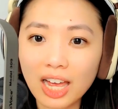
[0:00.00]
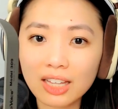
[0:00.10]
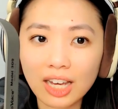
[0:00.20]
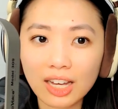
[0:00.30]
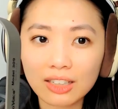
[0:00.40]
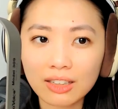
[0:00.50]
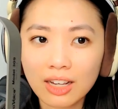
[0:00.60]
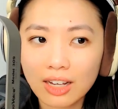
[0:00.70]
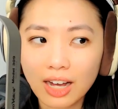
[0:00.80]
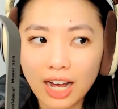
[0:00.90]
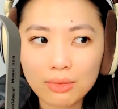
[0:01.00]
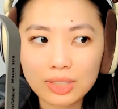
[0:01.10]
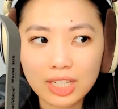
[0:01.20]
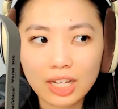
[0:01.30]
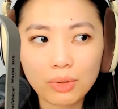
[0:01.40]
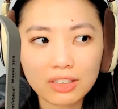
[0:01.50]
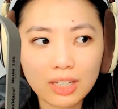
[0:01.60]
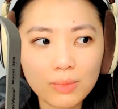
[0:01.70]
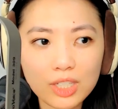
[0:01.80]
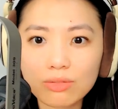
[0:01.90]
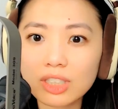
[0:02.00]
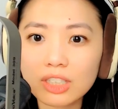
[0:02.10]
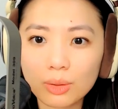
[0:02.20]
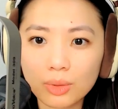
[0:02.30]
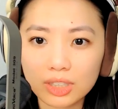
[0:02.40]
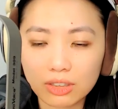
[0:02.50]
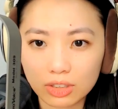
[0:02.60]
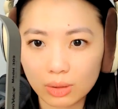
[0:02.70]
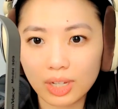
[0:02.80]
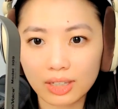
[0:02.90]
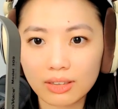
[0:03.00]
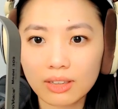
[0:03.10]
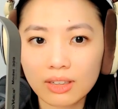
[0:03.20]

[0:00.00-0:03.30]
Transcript: And then I was like, well, they must really know what they're doing.